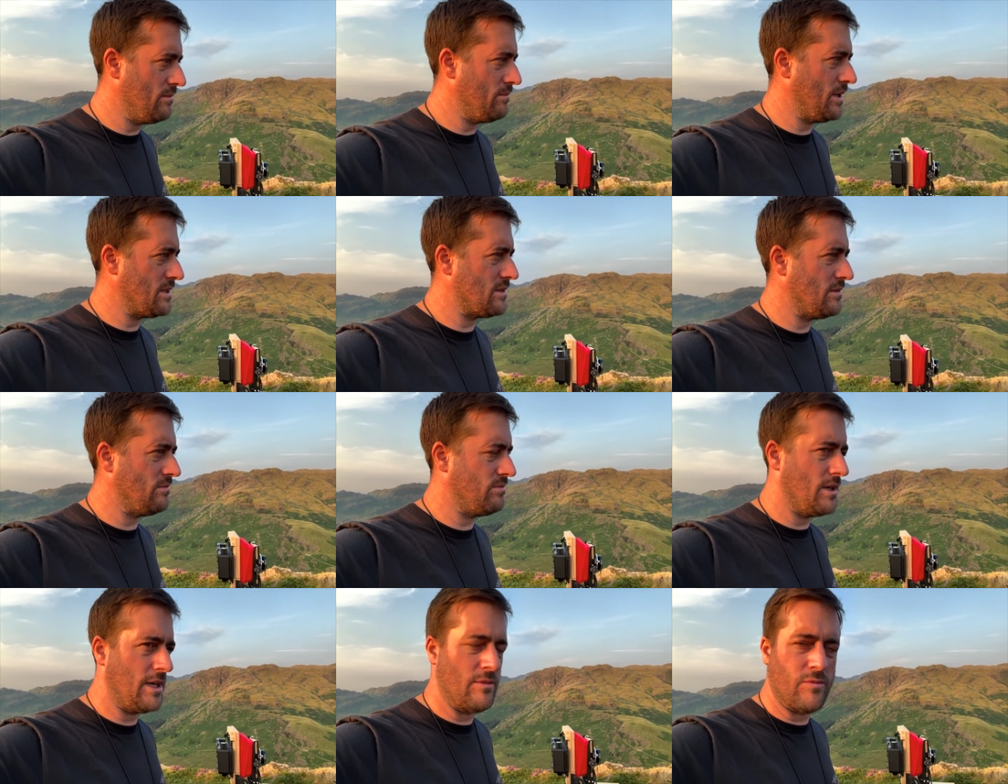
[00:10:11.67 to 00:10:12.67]

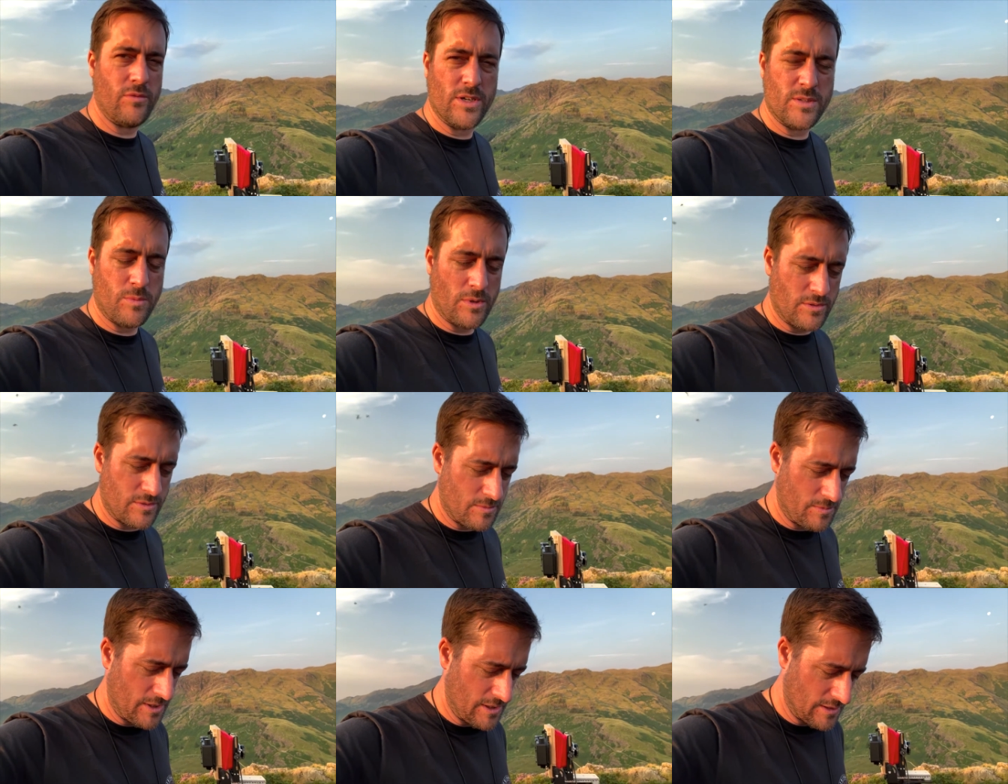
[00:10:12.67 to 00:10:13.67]
basically allowing for S-Pod
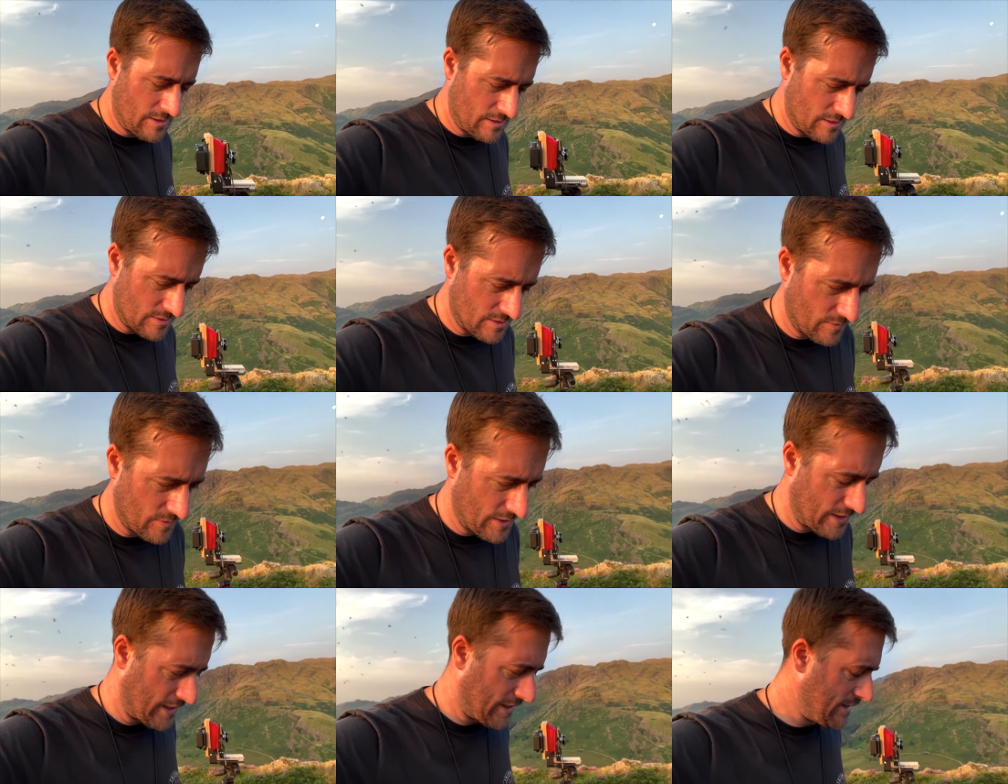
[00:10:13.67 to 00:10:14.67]
speed and stuff like
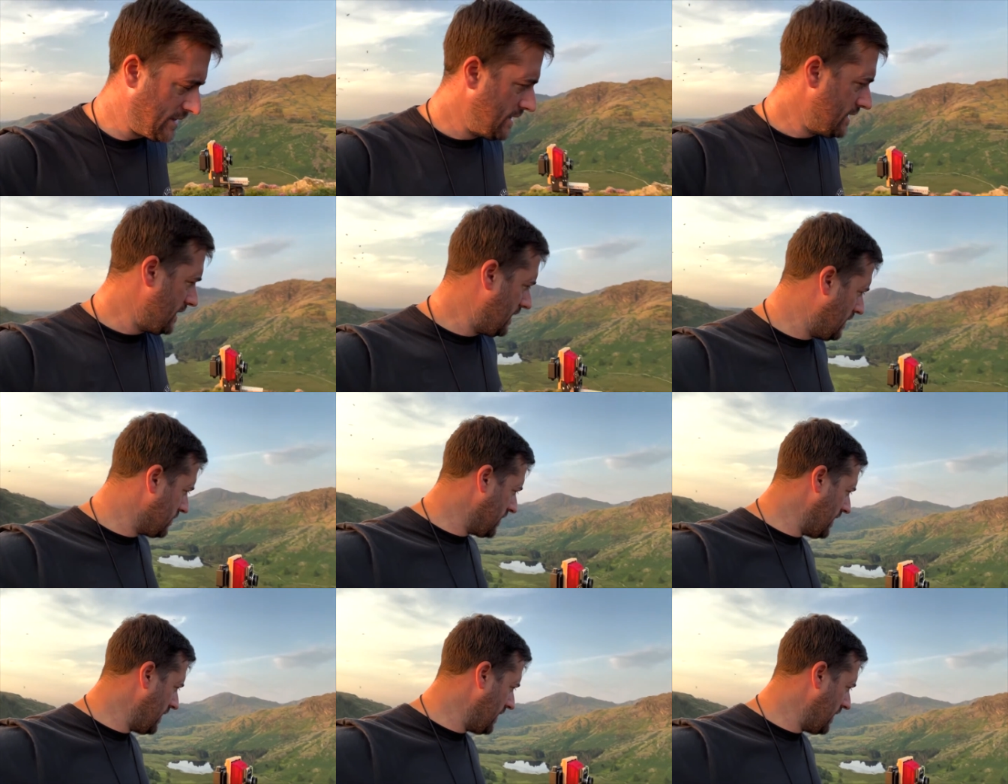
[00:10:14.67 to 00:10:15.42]
that. I was on